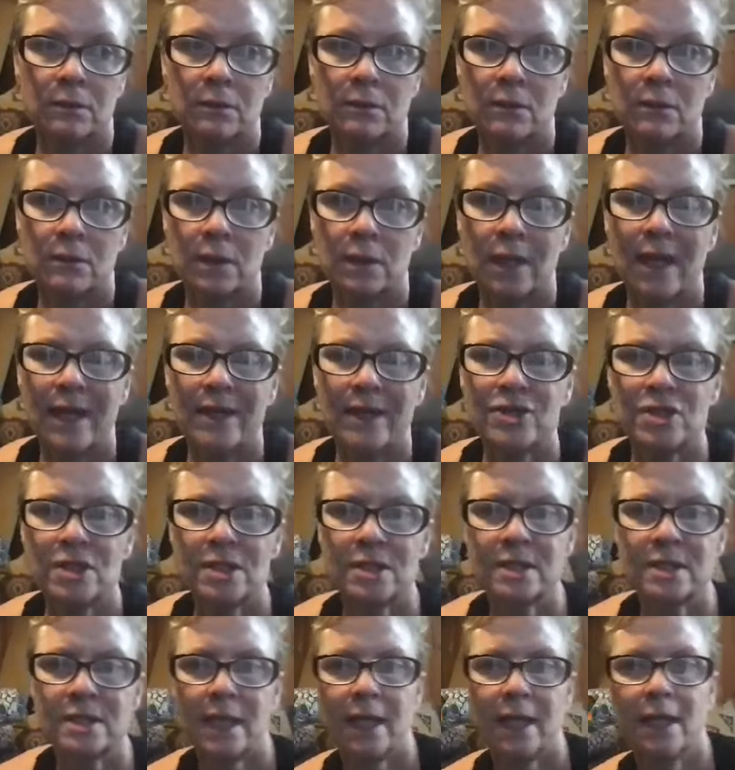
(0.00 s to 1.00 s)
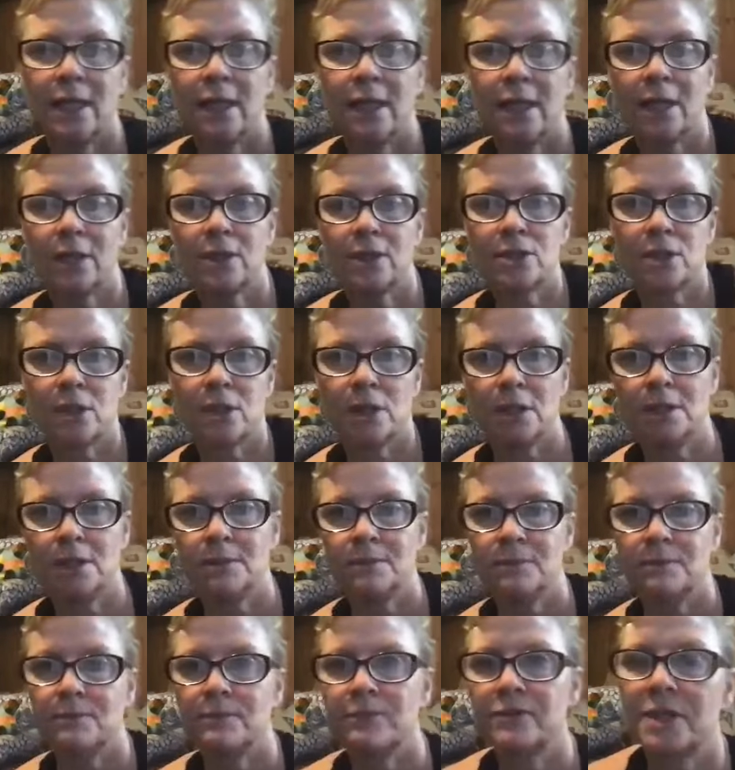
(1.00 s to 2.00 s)
Yeah, I just ate, actually, I
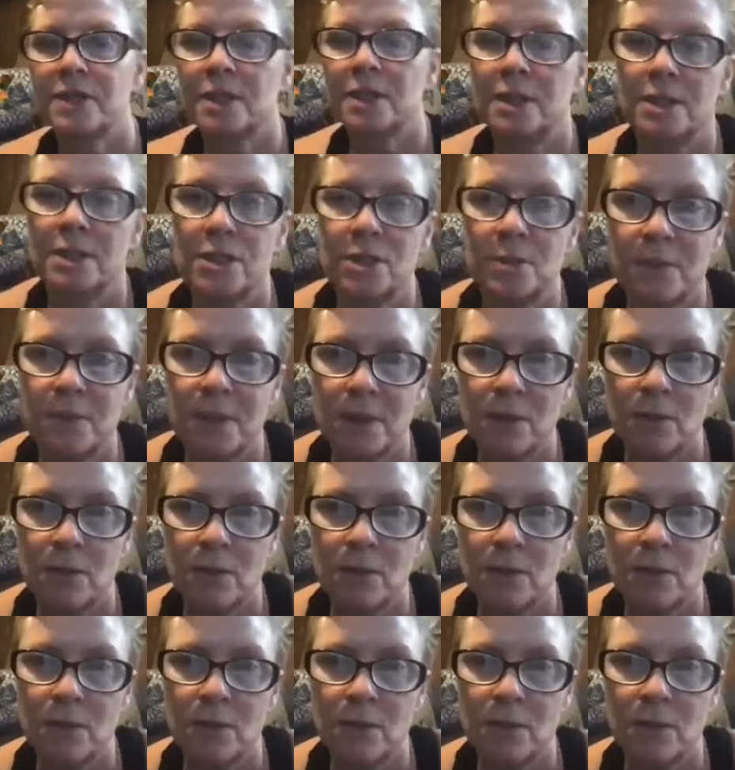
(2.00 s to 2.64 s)
didn't send it to you, but